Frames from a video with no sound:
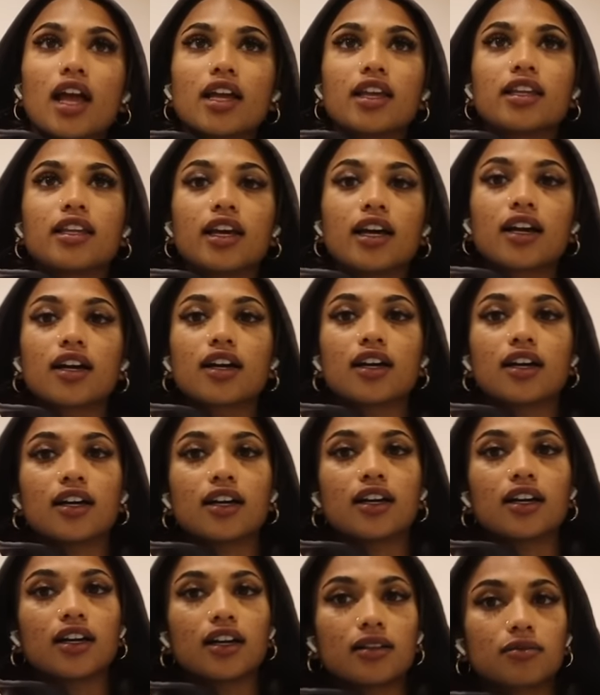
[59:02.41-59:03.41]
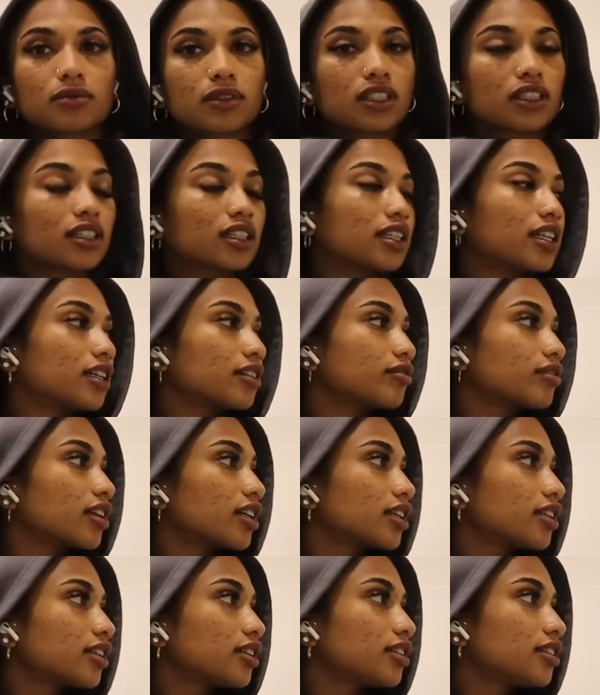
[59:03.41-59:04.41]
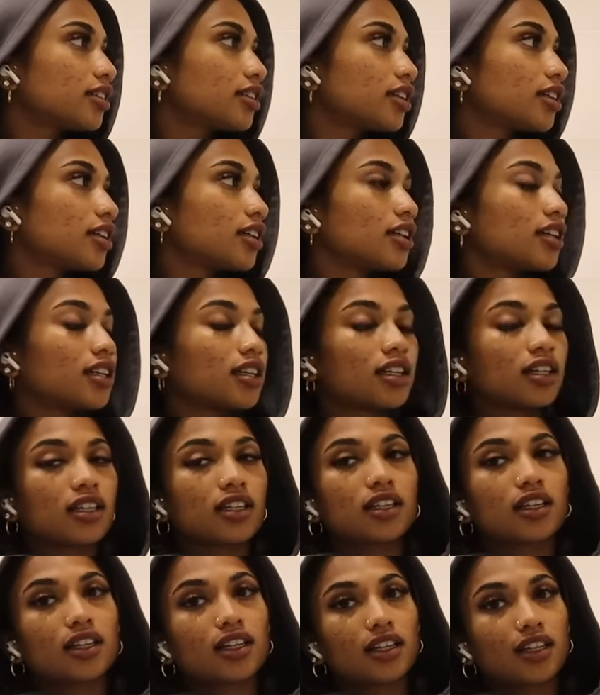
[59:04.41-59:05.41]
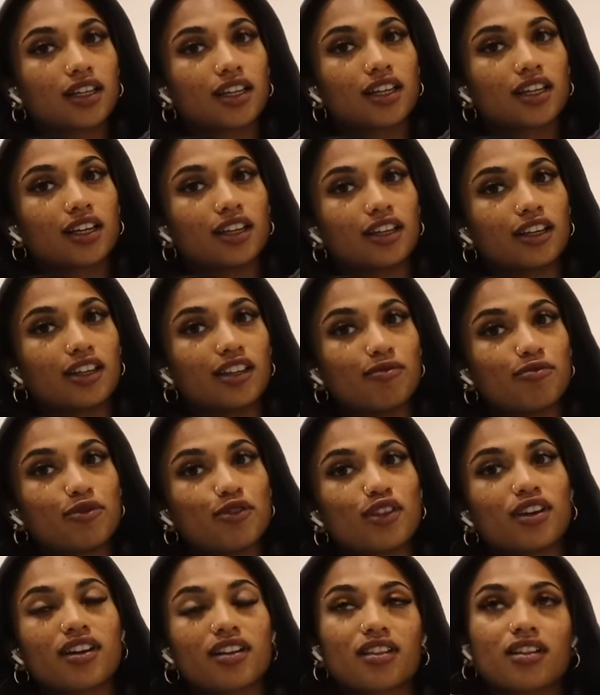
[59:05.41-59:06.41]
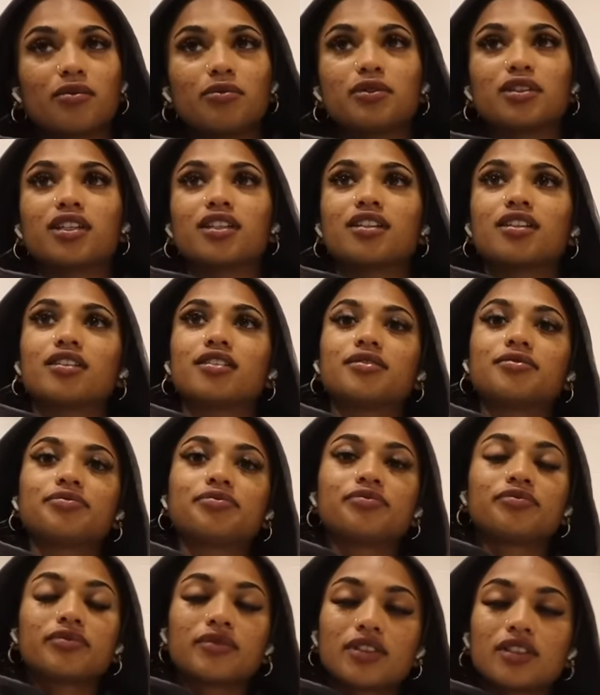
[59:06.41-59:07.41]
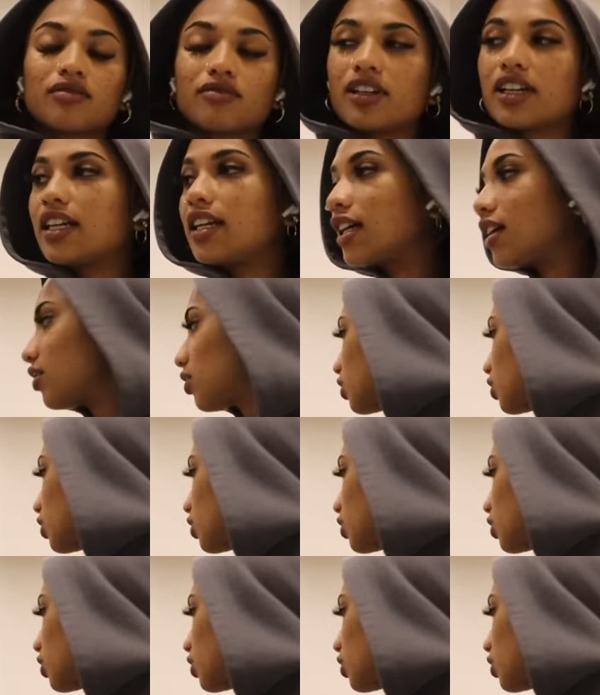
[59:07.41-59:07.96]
yeah, I'm gonna get ready and keep you guys updated. Right now,